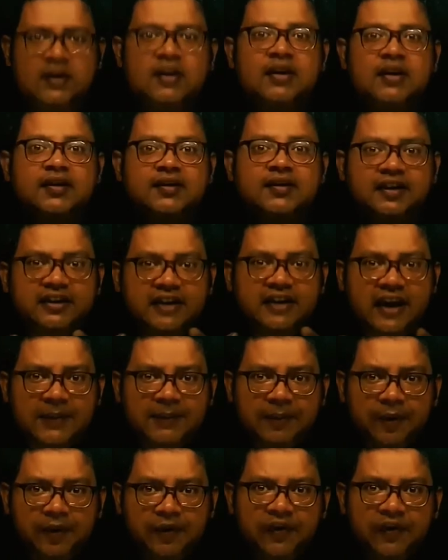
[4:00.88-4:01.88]
is a
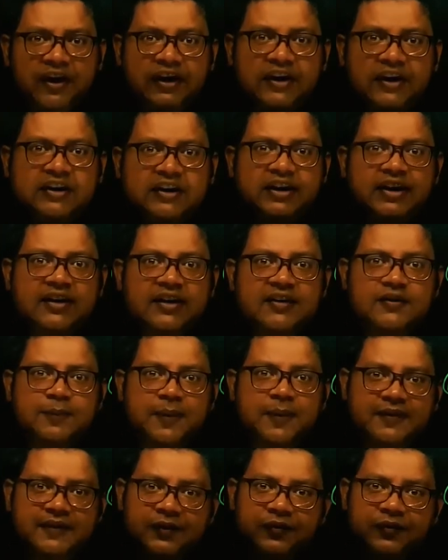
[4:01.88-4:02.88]
type of
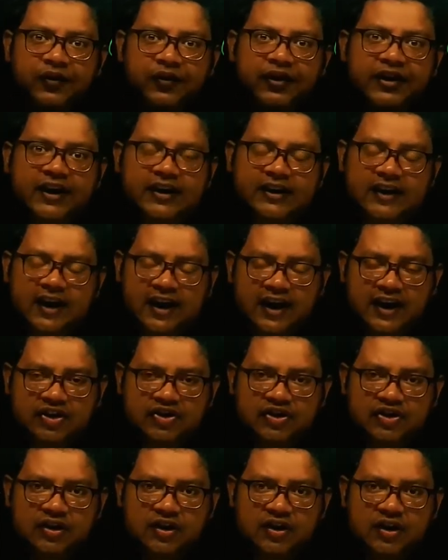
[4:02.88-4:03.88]
interspecific
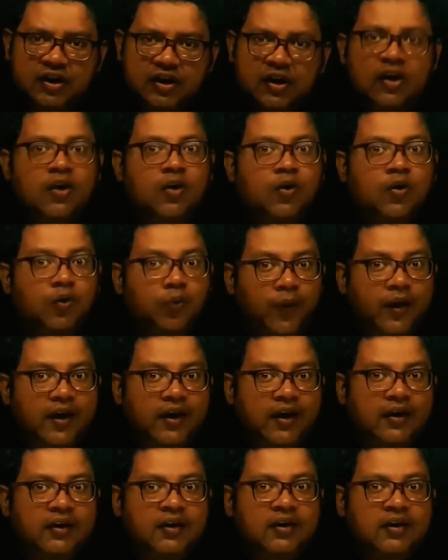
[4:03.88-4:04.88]
interaction
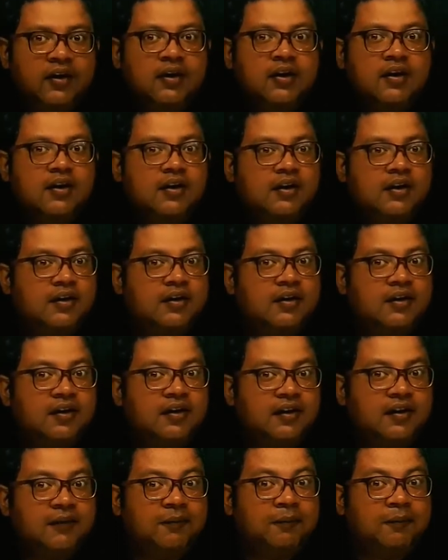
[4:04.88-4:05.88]
where
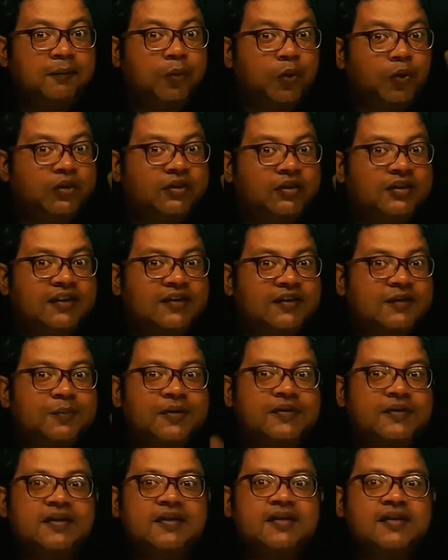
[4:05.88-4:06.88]
both the
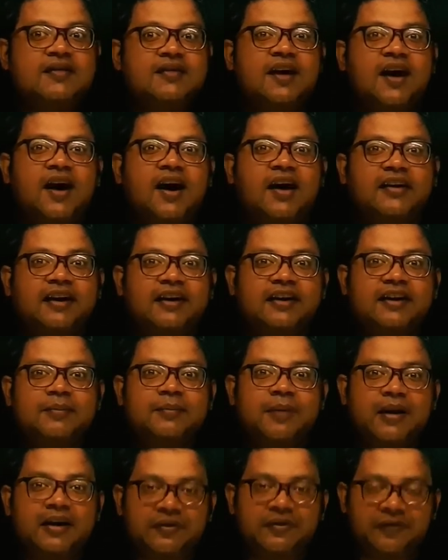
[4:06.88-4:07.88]
species are getting
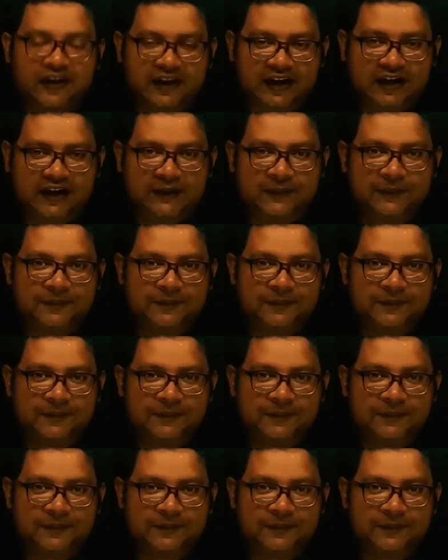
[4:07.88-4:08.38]
benefited.